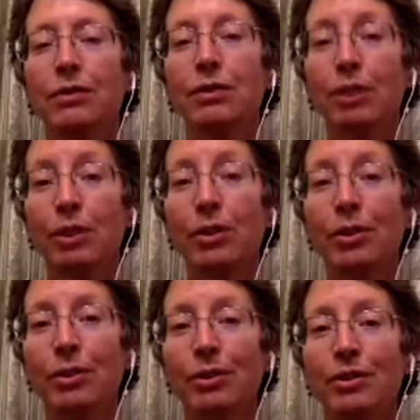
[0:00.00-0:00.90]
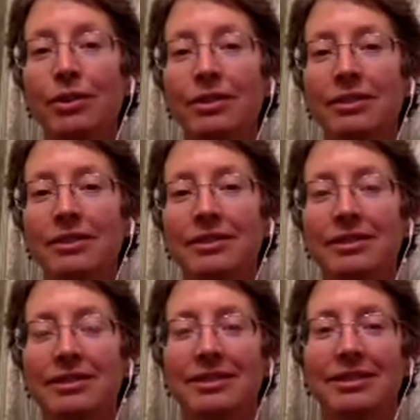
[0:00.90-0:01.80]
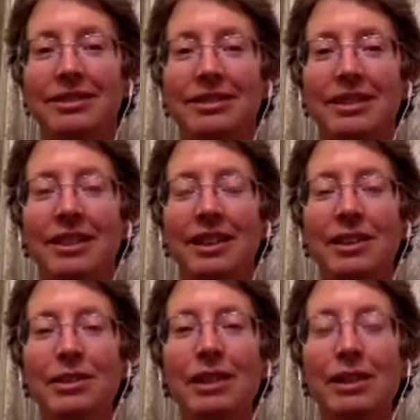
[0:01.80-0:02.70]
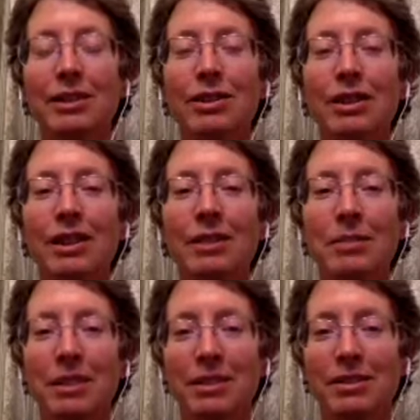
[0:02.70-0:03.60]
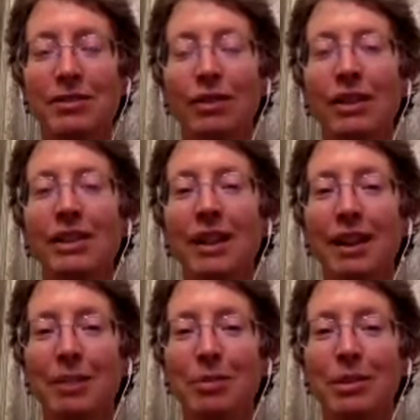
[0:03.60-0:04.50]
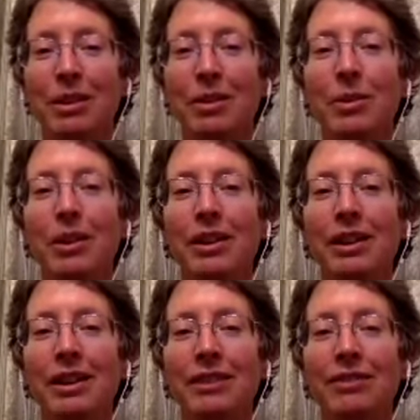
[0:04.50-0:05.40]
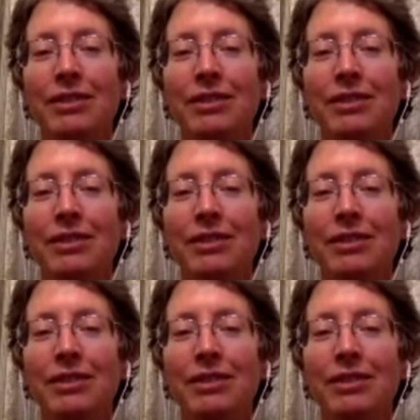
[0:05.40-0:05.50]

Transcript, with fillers: for you. And as you let your image fill up the quality of